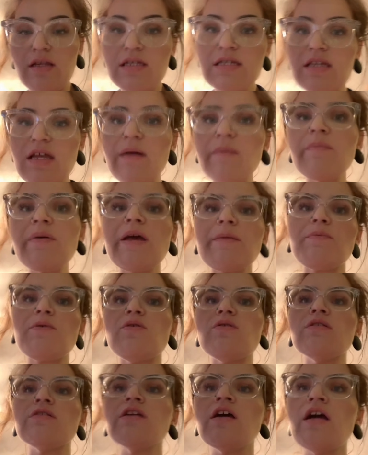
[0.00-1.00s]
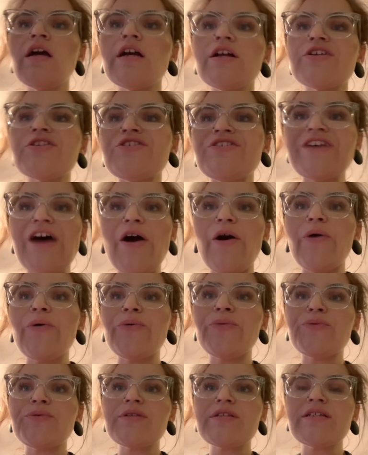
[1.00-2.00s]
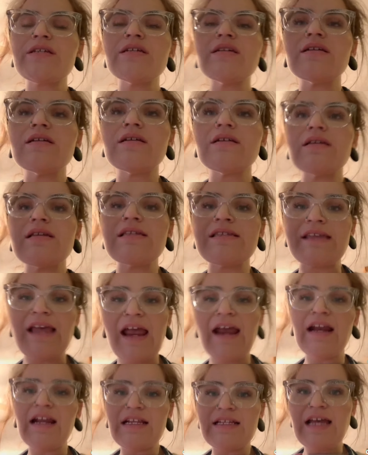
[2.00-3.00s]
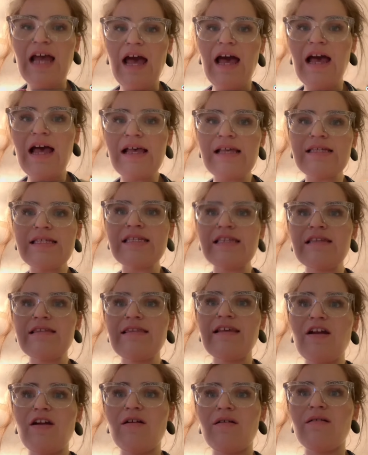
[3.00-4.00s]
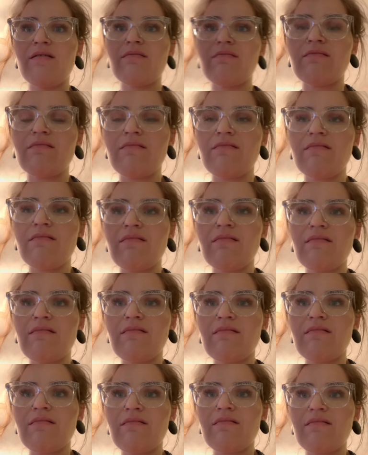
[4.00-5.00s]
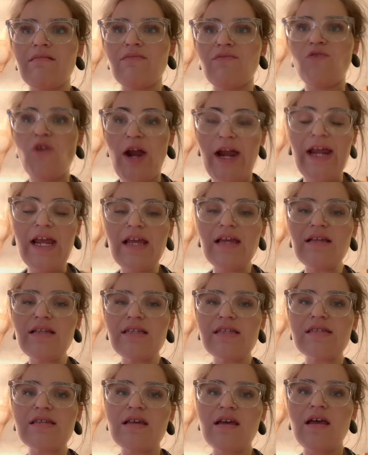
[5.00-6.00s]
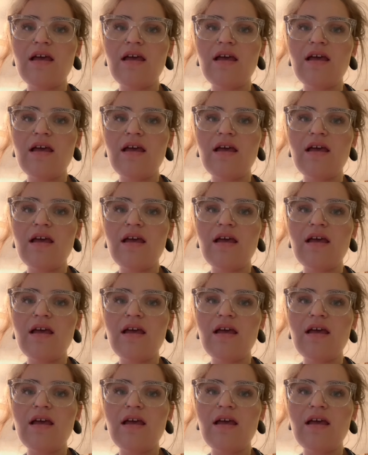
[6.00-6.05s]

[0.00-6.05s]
Some people don't sanitize their rings,